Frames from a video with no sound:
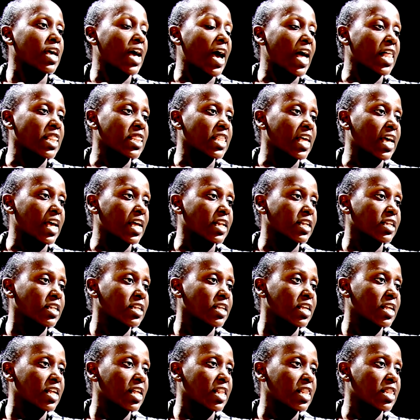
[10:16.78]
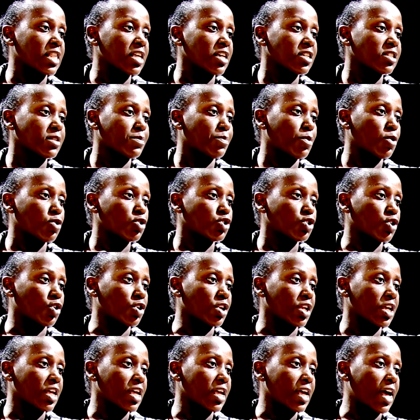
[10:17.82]
and then this
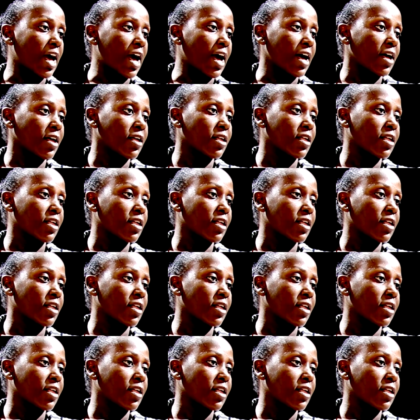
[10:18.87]
portion here,